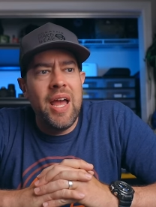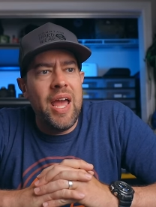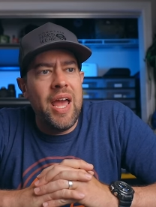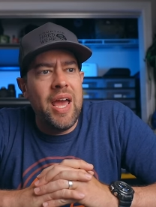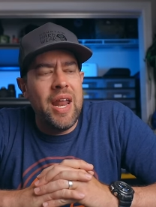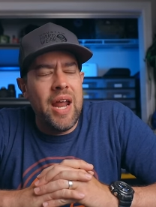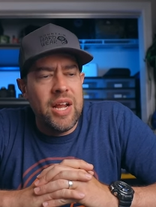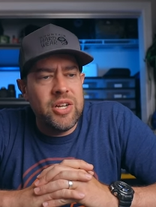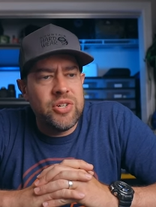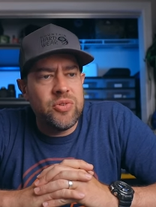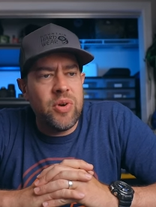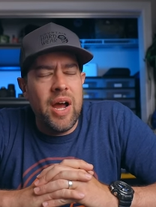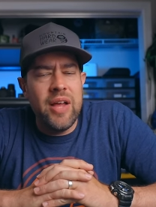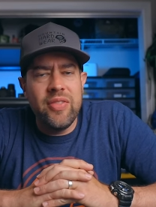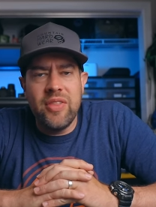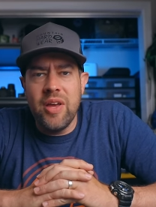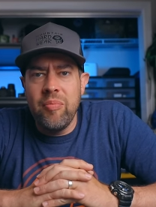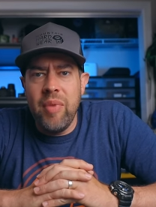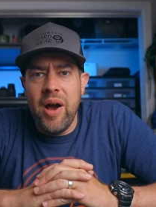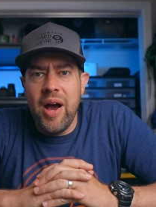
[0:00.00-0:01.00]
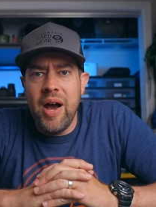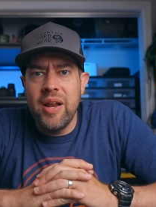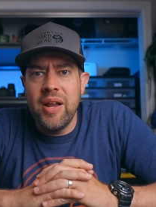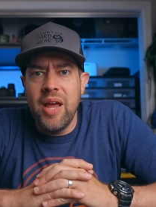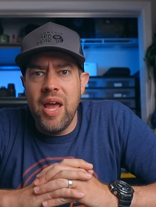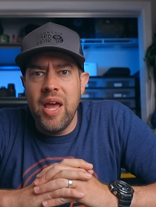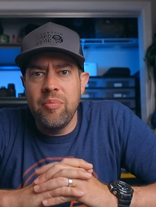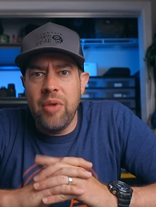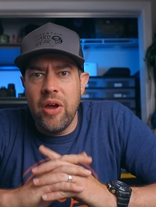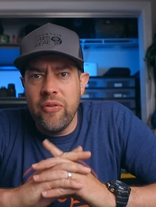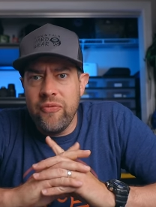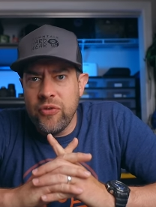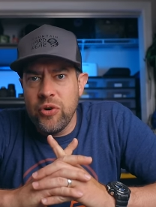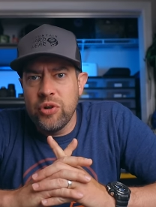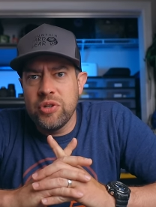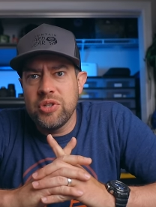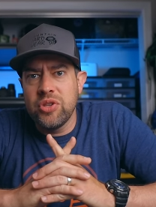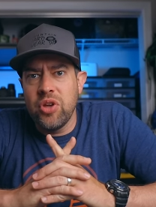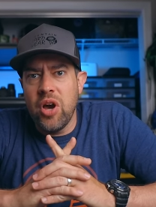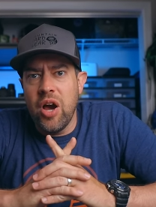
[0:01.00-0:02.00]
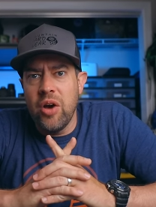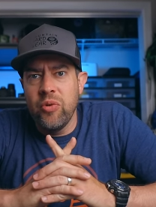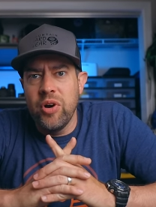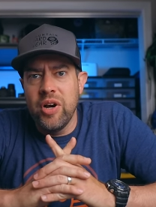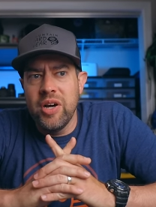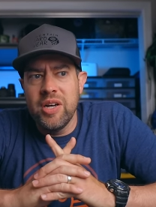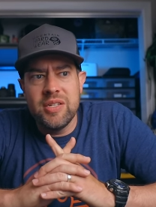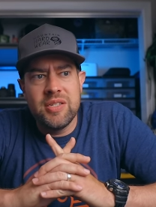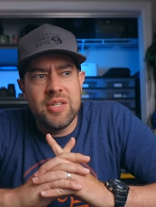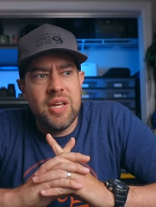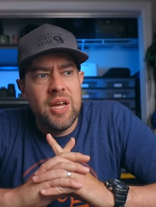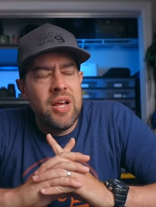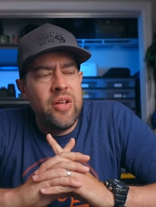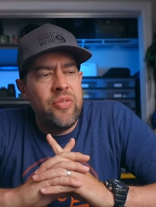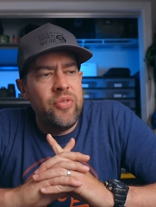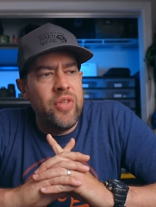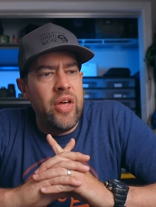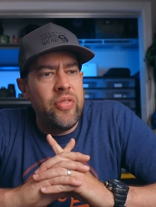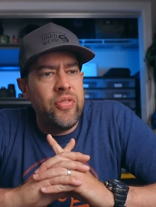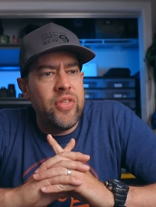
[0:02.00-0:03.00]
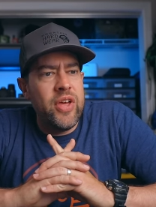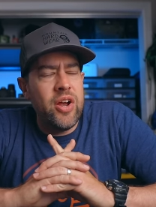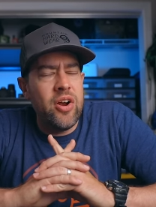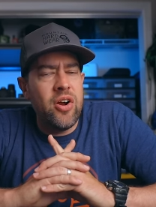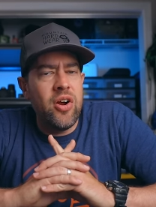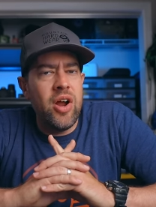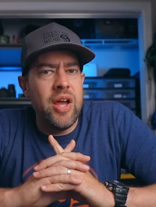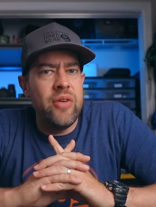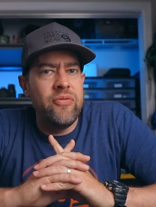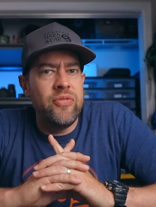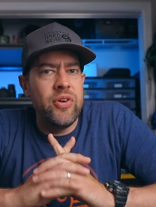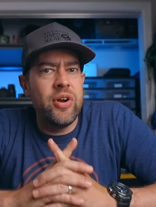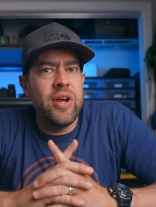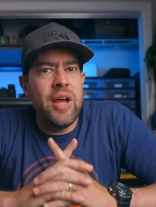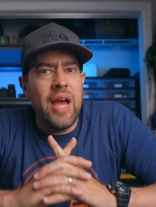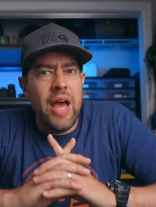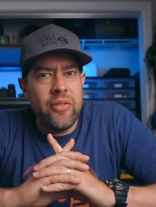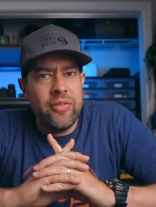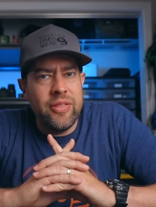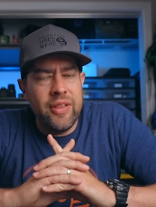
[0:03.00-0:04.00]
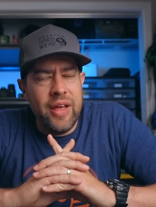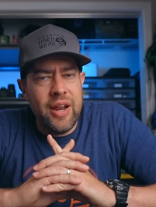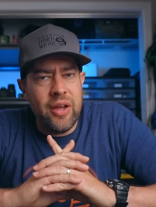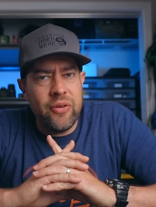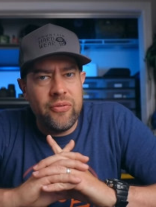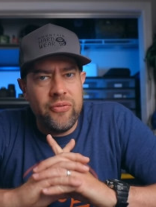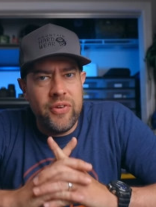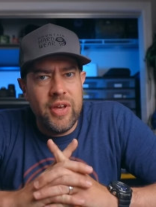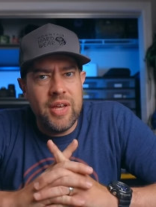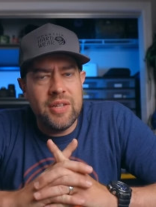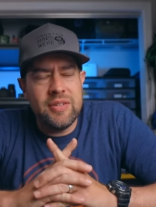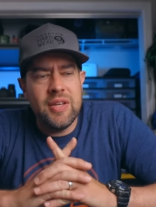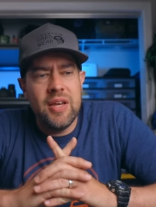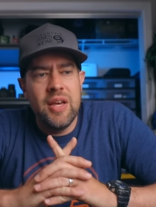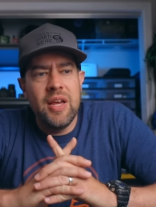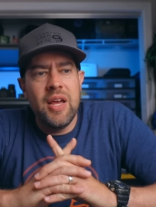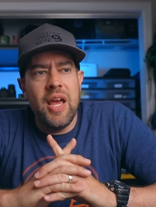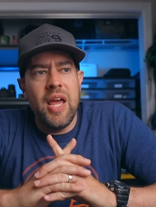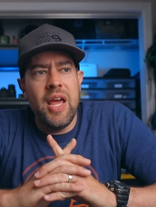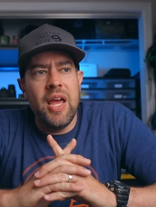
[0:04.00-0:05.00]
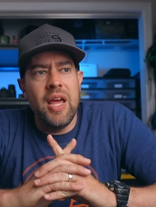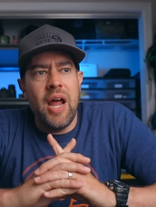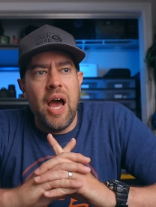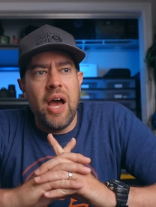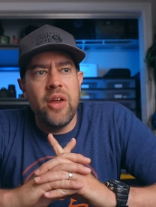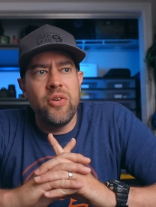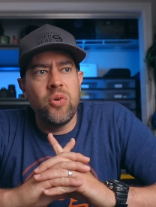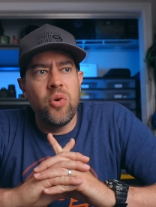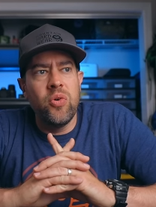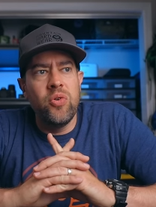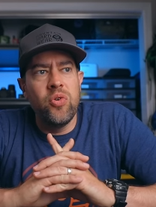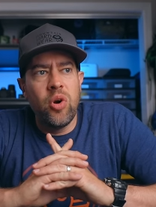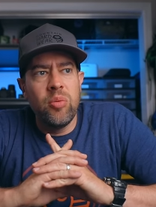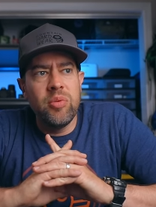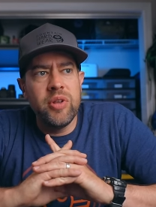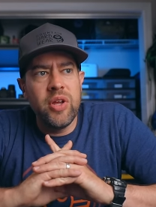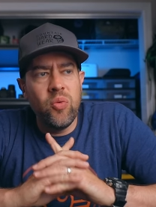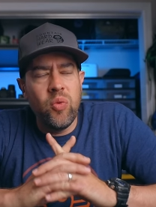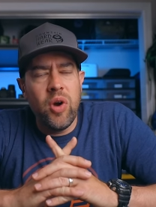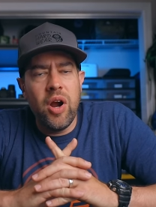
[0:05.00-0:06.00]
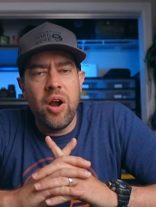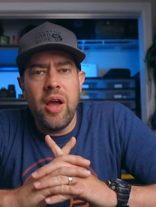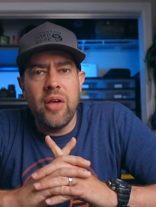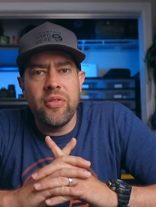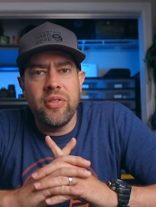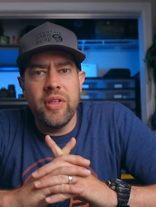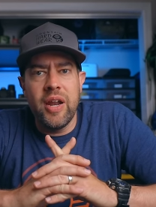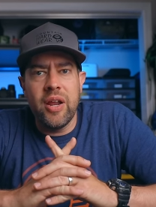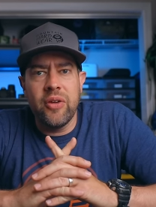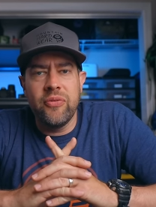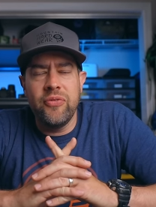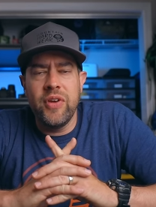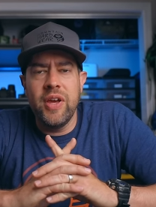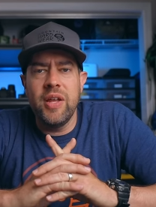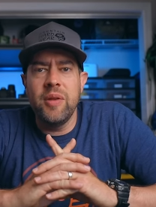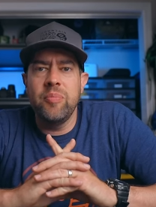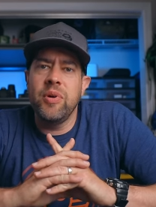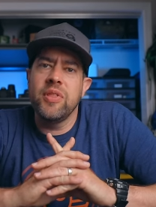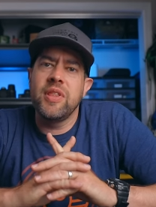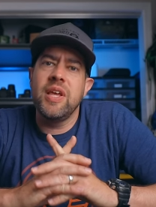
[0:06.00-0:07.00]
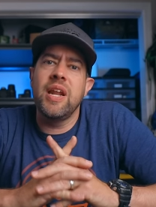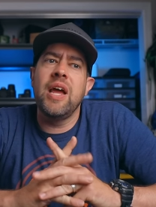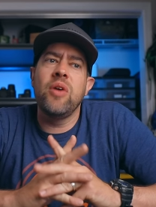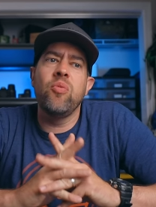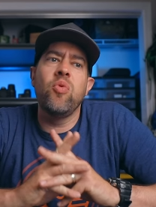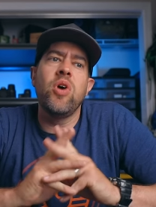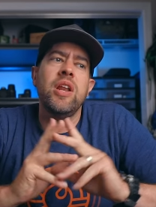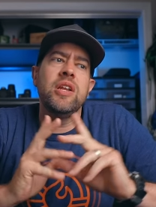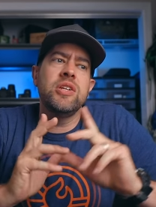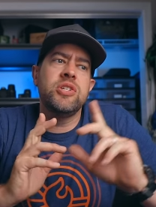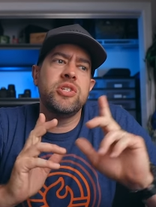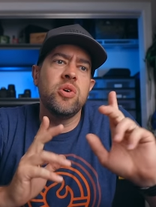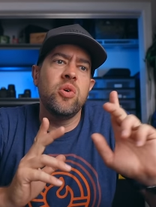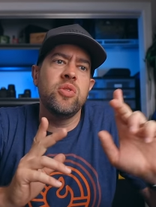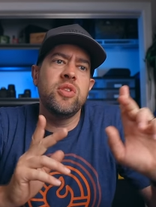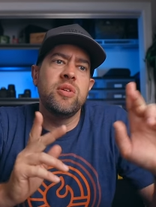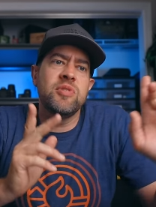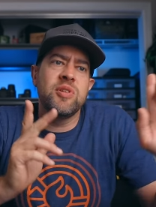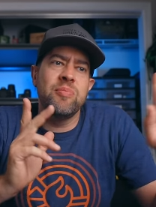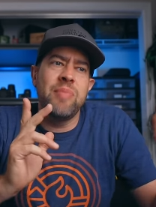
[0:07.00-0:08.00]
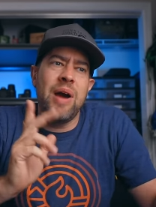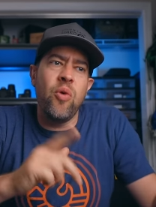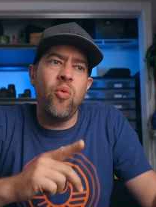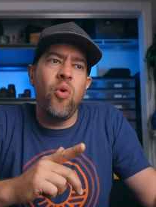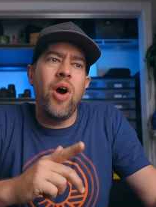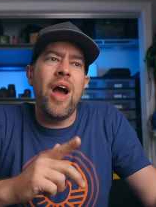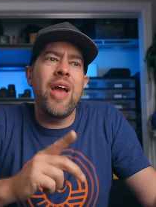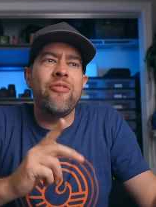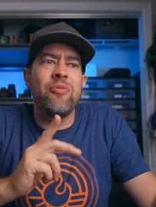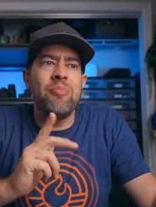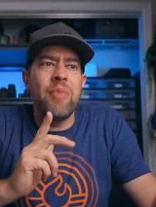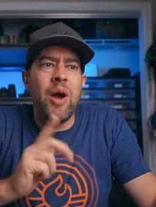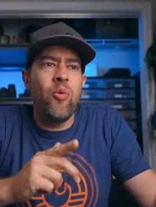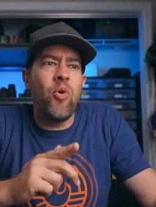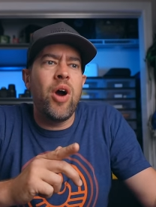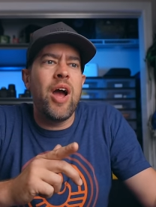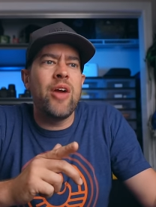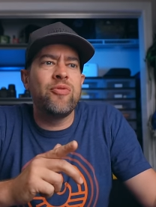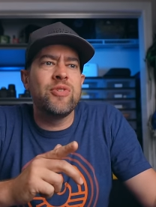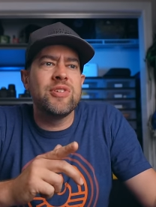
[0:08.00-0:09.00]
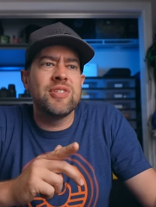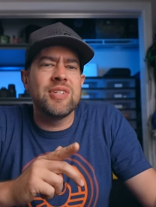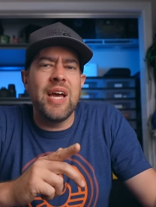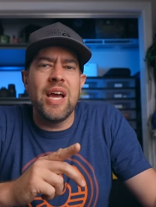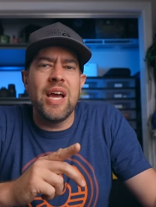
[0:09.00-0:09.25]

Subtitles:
And I tried them on and my first thought was that they are a very athletic fit. And I don't normally wear athletic fit, but then I went and showed them to my wife. My wife was